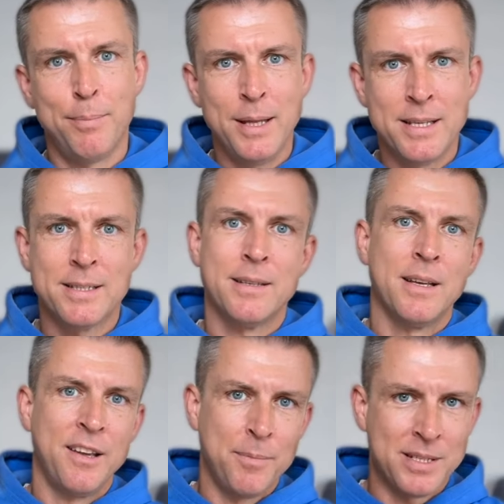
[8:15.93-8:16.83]
please
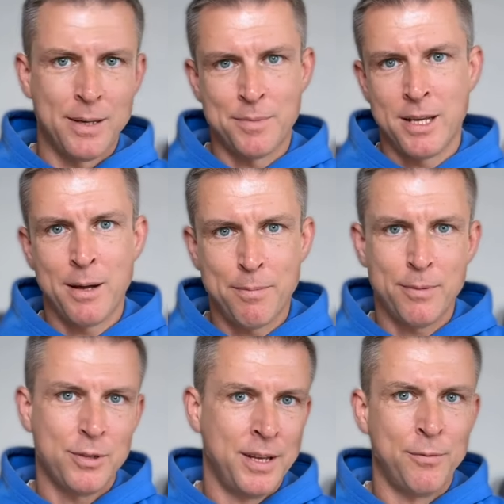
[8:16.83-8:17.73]
give me thumbs up
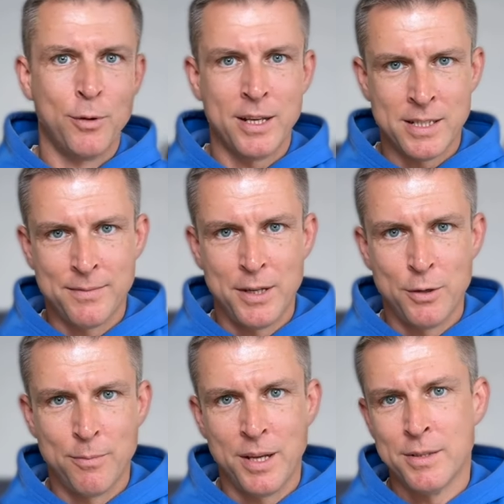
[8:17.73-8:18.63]
if you like this video,
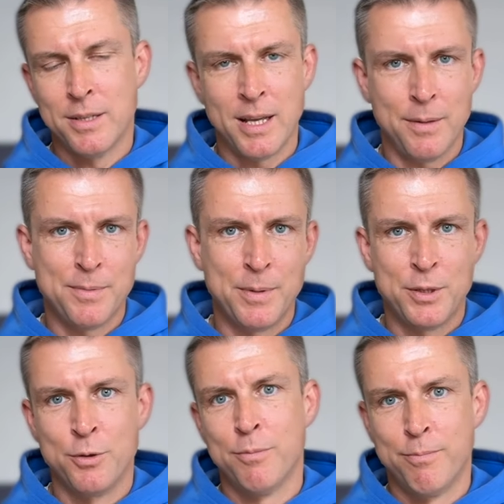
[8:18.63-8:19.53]
because it helps me
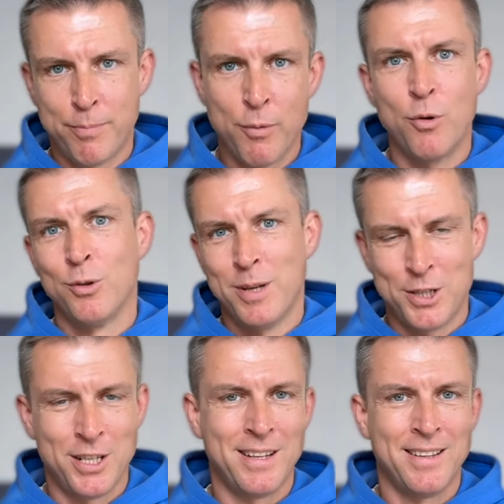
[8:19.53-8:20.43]
to promote my
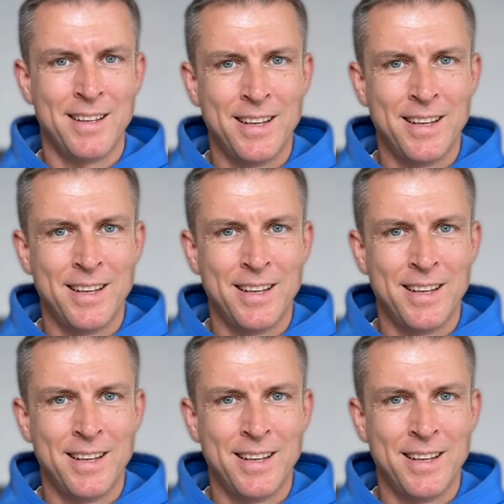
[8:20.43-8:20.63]
channel.